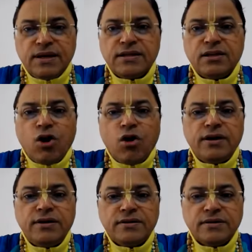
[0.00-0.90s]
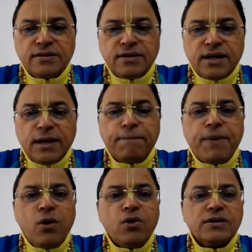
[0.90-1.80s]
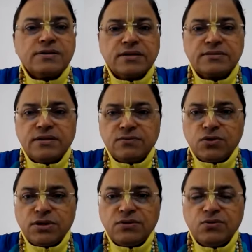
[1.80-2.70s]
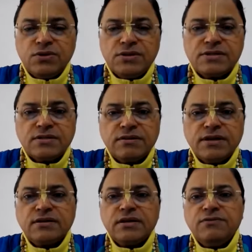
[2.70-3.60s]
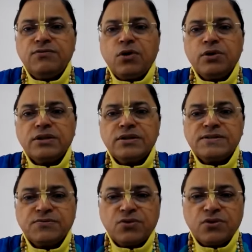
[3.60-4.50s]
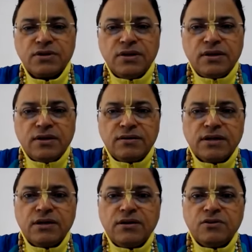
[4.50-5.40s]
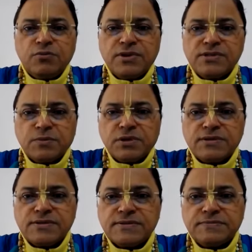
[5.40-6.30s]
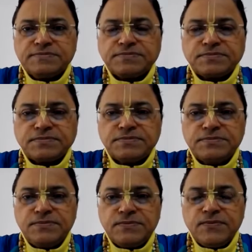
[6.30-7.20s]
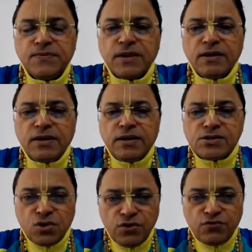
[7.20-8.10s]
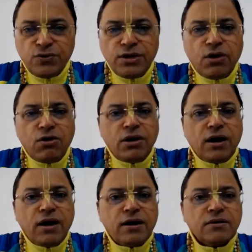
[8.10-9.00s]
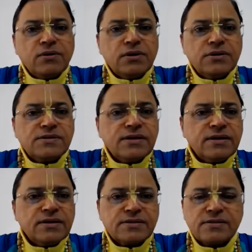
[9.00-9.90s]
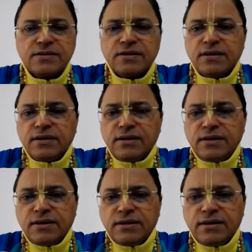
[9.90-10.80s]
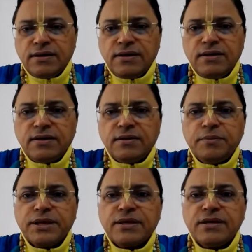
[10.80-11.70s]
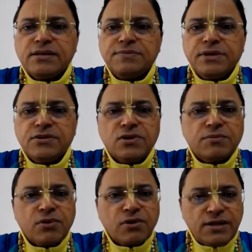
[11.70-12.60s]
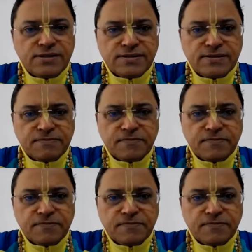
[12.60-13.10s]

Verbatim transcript: And the Lord empower such a devotee who is strict in following these four regulative principles. So if we all are serious in making spiritual progress,